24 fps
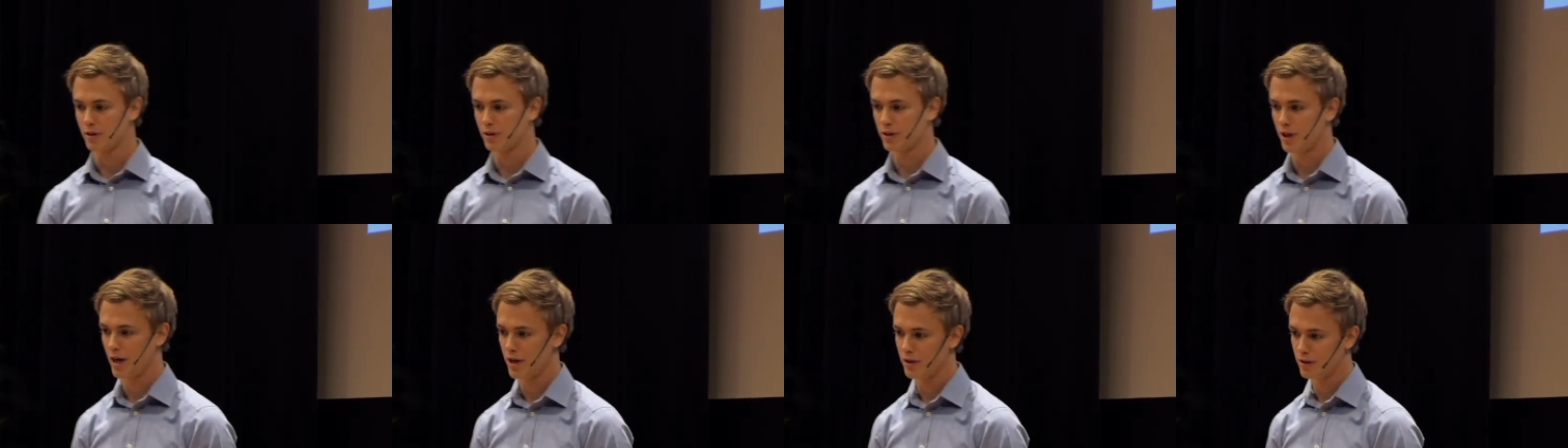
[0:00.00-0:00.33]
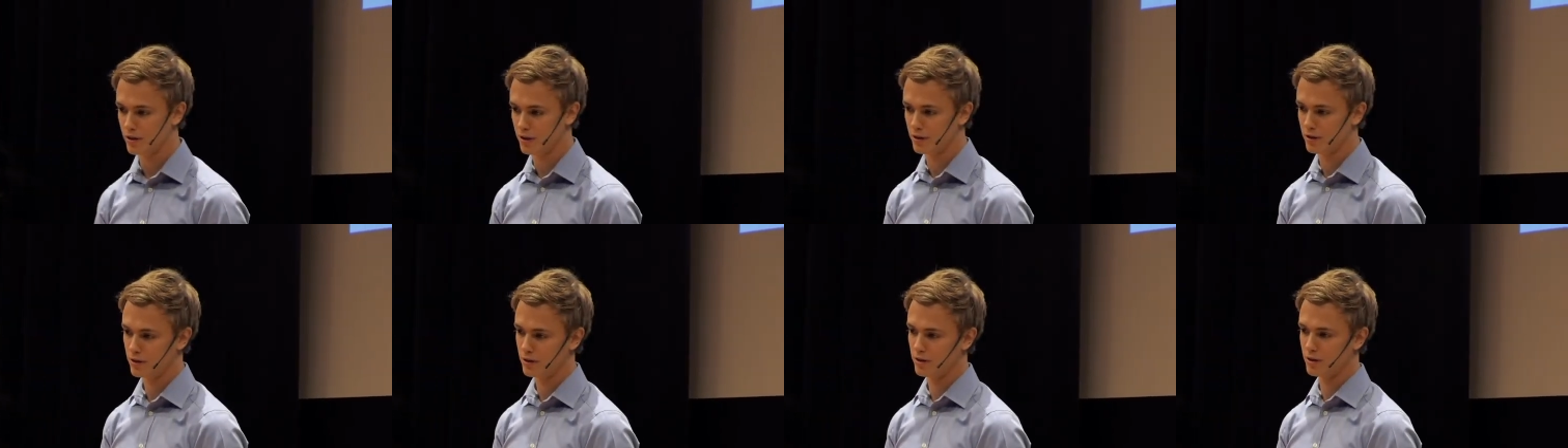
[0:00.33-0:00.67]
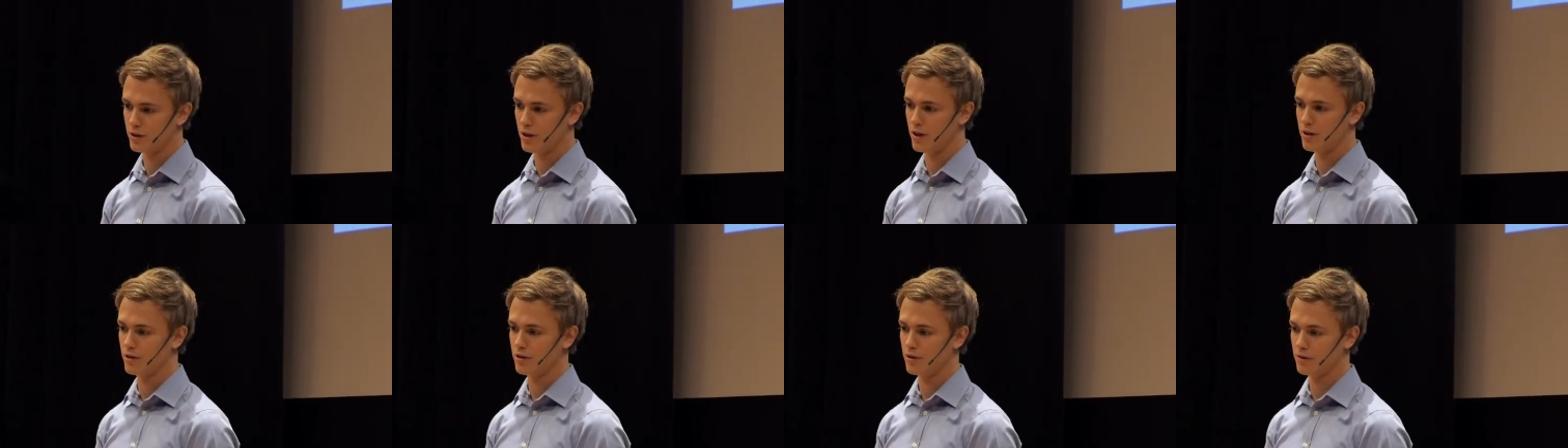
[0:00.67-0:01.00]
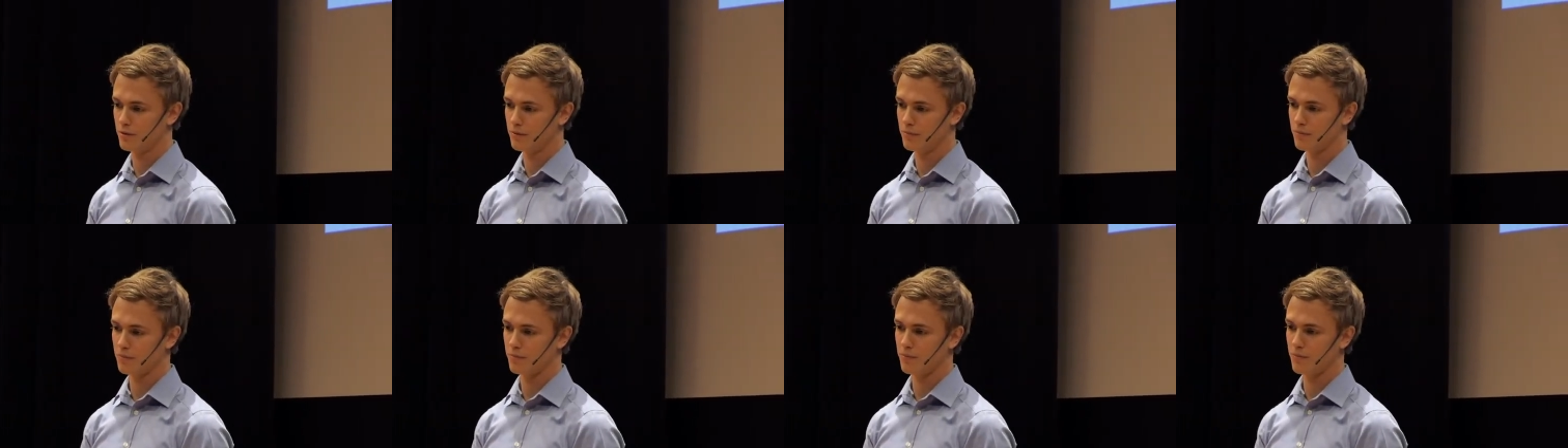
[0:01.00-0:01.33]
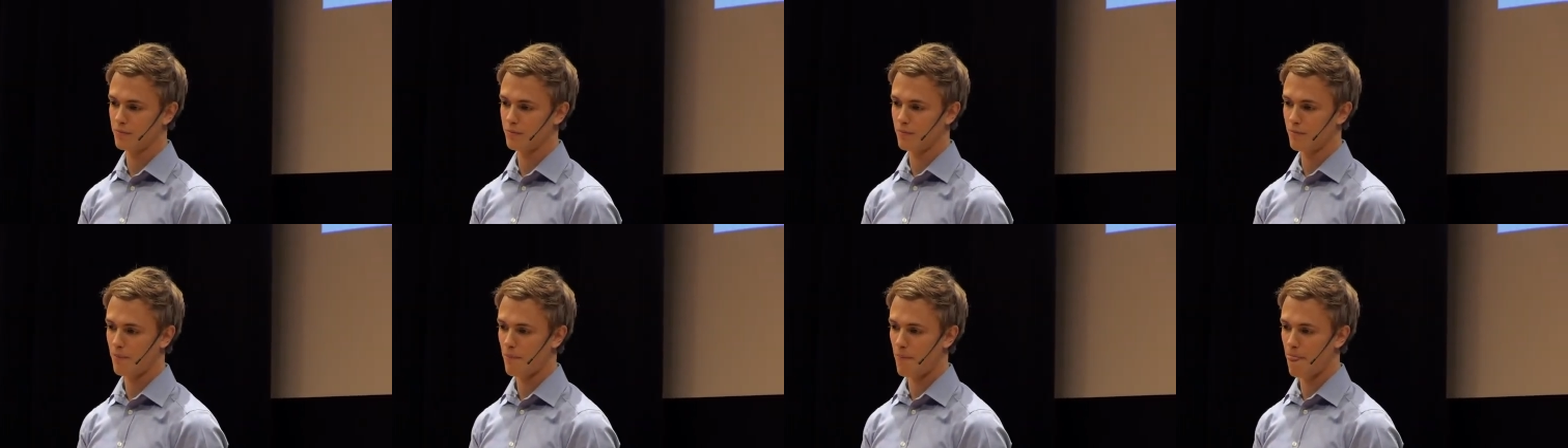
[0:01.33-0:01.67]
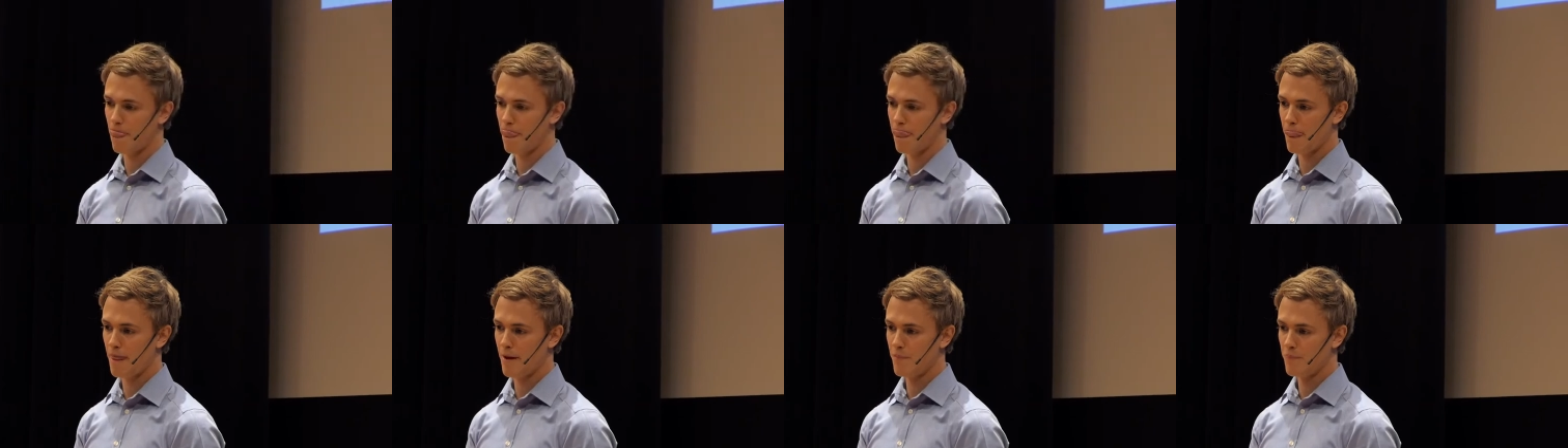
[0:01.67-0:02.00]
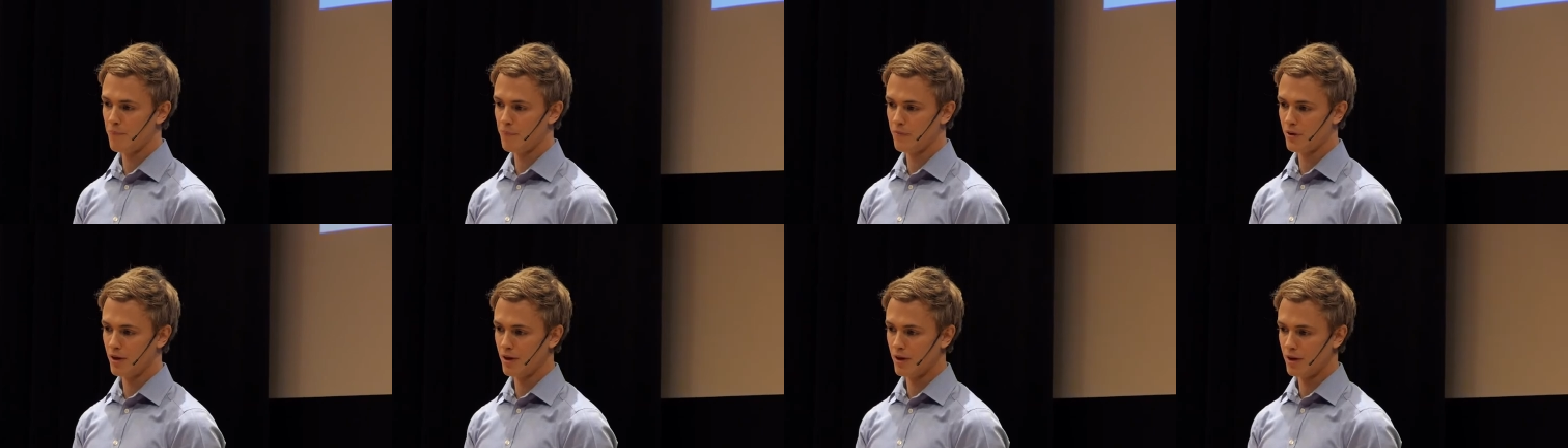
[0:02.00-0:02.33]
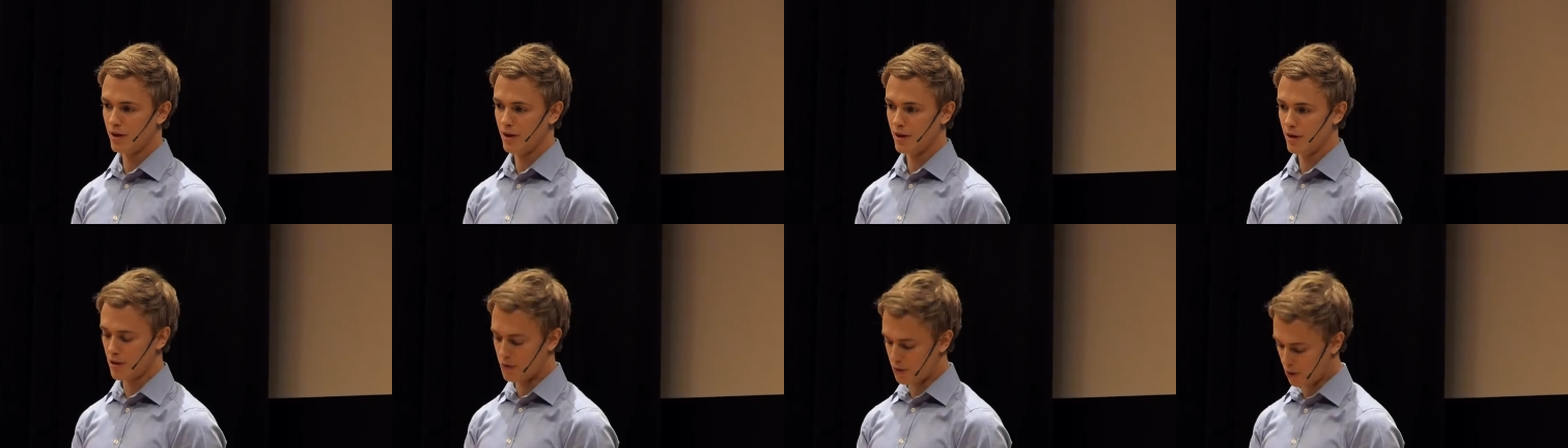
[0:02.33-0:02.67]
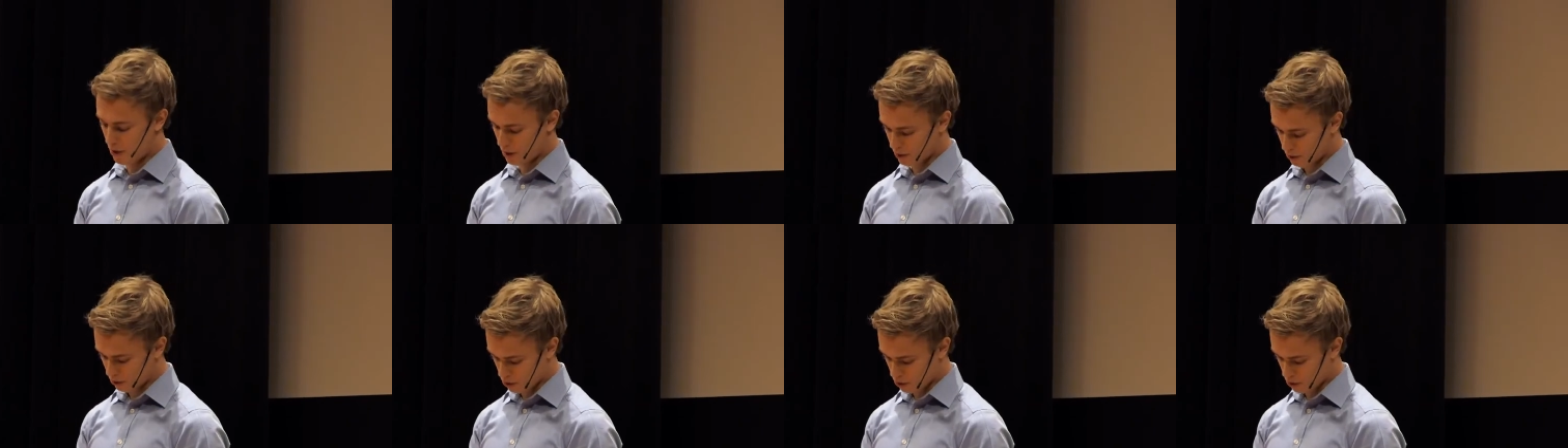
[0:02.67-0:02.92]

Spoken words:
Scientists says. The third